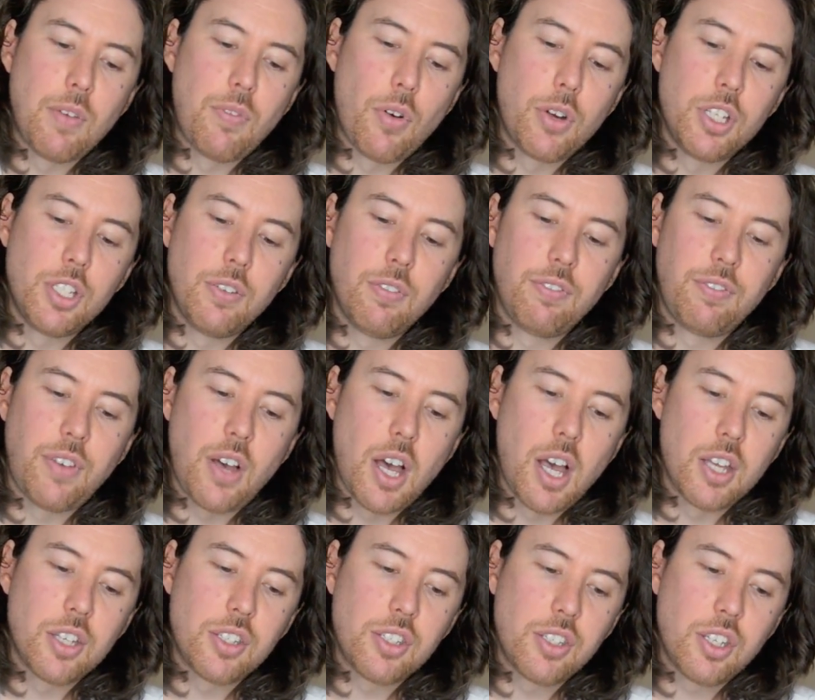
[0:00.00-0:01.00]
very
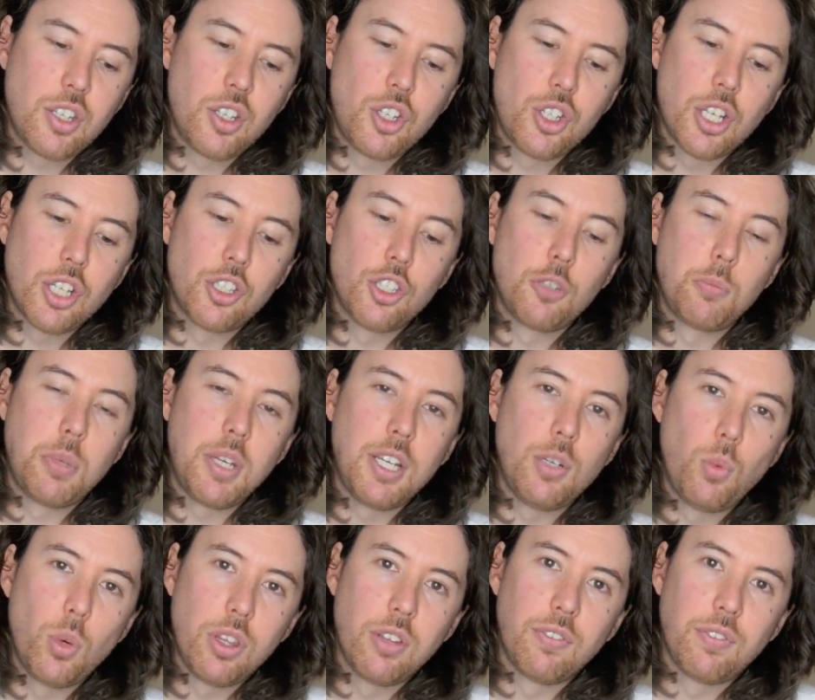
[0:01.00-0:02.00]
fast shutter
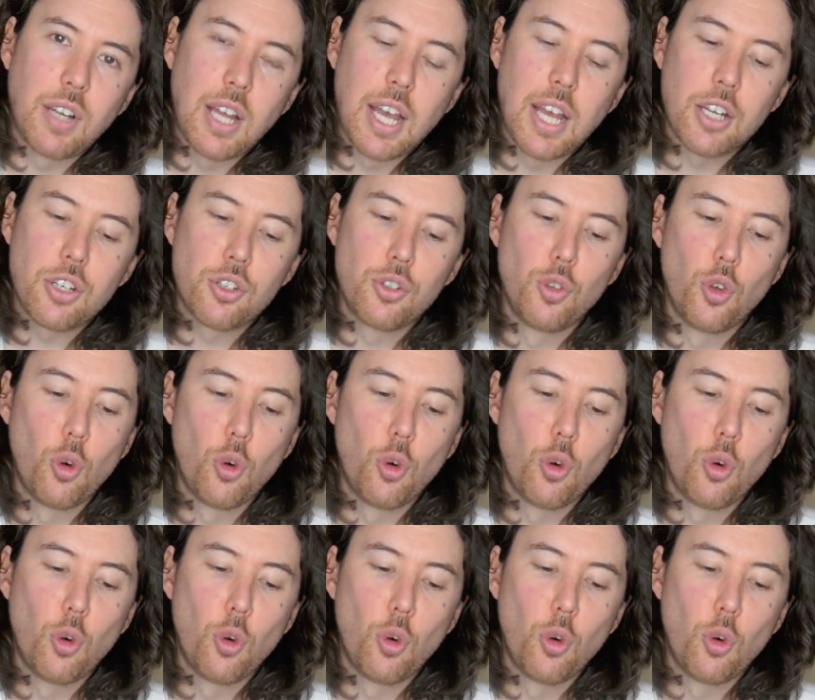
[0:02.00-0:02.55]
speed with a flash.